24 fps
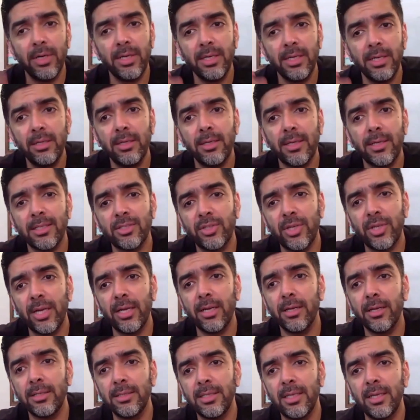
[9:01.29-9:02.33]
converted the Dutch
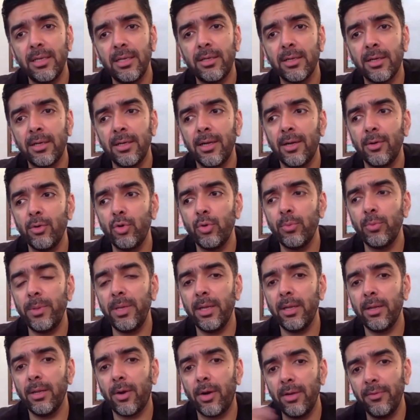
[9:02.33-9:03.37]
guilders, and it turned out to
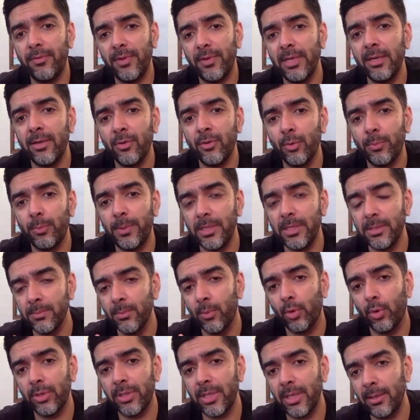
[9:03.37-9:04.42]
be a lot of Indian rupees,
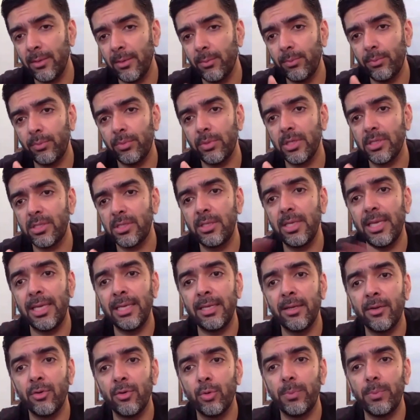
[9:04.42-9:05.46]
more than just the
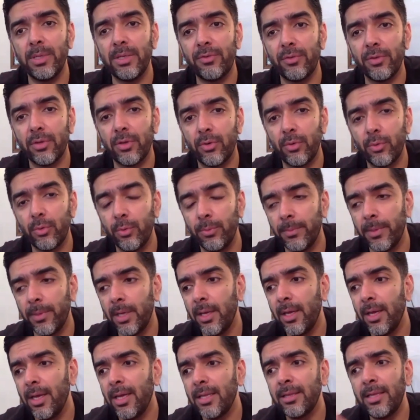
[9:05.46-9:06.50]
Indian rupees for the room.
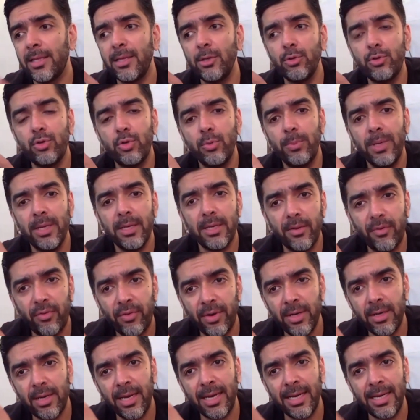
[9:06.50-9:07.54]
There used to be a
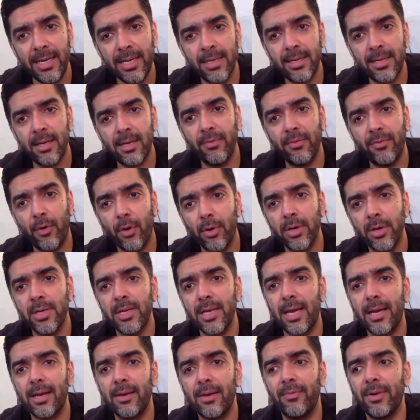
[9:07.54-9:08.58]
different Indian and a
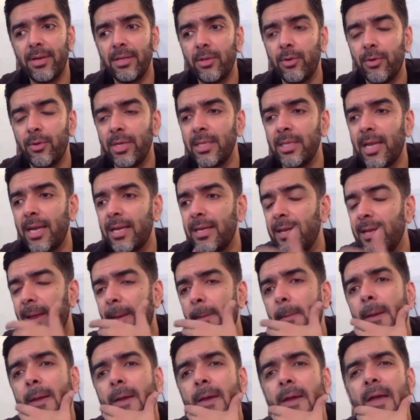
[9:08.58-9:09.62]
foreign tariff during that
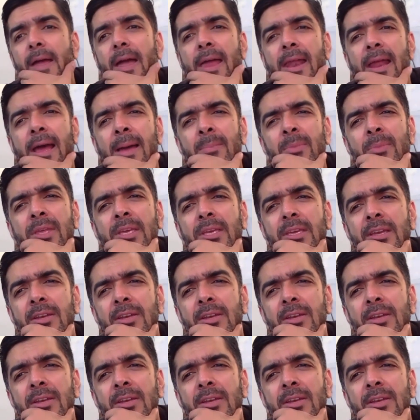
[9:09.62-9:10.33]
time. And I'm